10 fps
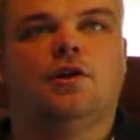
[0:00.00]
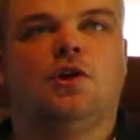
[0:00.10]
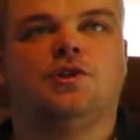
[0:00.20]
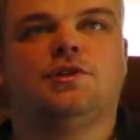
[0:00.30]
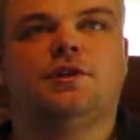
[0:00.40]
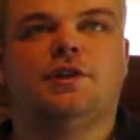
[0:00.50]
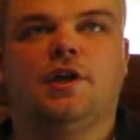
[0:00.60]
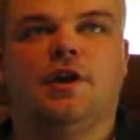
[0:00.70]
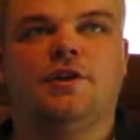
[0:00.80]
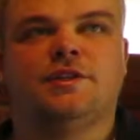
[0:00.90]
Cotchett and
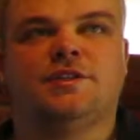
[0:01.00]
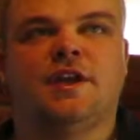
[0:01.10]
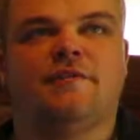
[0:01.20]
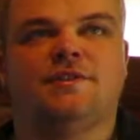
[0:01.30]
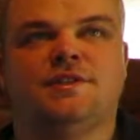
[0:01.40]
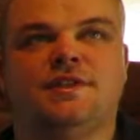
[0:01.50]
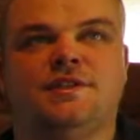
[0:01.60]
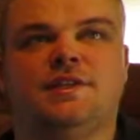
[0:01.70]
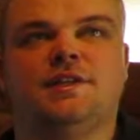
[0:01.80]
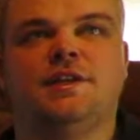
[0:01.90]
Co. discovered
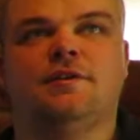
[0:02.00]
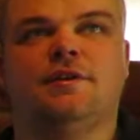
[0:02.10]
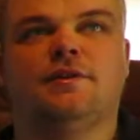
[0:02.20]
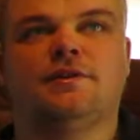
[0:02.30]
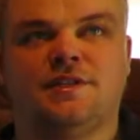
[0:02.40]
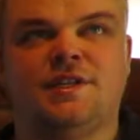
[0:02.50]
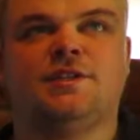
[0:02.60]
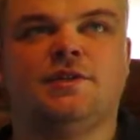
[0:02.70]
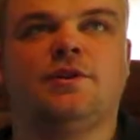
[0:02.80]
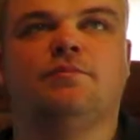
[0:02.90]

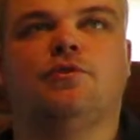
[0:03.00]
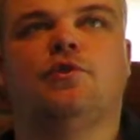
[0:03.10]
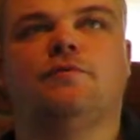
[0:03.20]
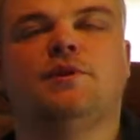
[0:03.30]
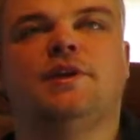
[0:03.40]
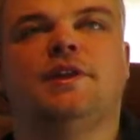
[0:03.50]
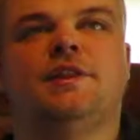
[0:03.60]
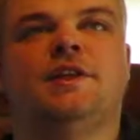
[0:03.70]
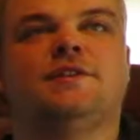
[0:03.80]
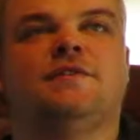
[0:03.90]
statistical improvement in
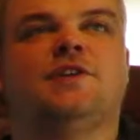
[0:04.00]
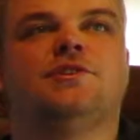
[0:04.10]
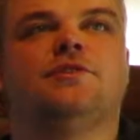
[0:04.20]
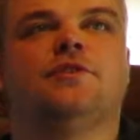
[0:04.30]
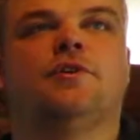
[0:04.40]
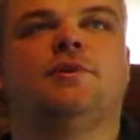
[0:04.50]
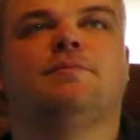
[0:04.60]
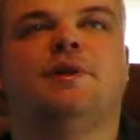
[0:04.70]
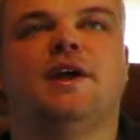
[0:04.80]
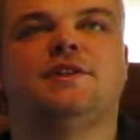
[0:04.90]
the intervention group
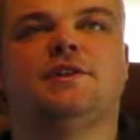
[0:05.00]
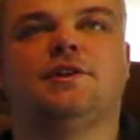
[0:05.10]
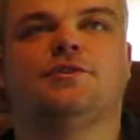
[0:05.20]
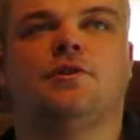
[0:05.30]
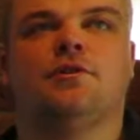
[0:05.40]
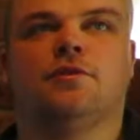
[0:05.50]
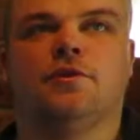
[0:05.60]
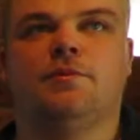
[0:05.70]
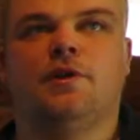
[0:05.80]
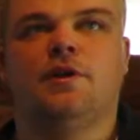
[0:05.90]
compared to the control
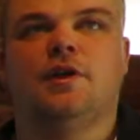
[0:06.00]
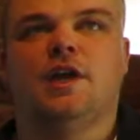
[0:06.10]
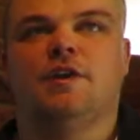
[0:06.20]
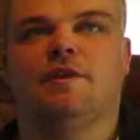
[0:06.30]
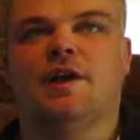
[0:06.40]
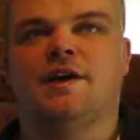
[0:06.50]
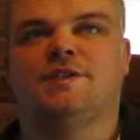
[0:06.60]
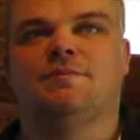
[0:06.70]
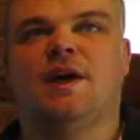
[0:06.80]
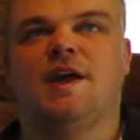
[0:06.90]
group in regards
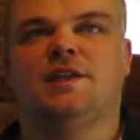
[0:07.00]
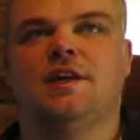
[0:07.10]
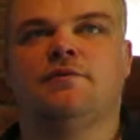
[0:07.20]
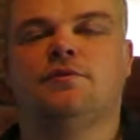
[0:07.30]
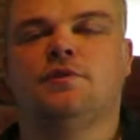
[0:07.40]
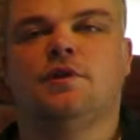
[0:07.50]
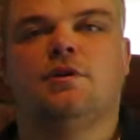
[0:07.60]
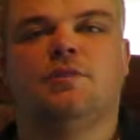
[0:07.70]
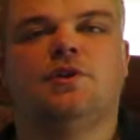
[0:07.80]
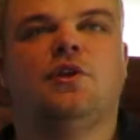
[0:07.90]
to pain level,
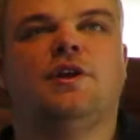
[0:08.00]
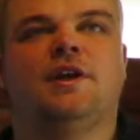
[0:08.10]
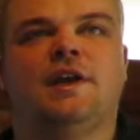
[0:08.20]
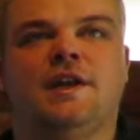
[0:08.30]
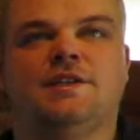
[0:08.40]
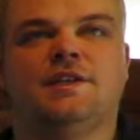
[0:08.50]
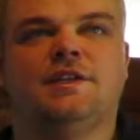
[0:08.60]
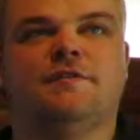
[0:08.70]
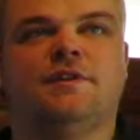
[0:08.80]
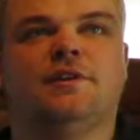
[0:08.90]
but not at any
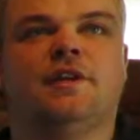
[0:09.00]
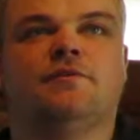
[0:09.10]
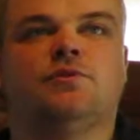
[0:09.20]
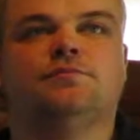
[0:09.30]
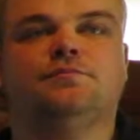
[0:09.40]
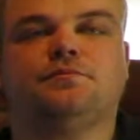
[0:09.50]
significant level.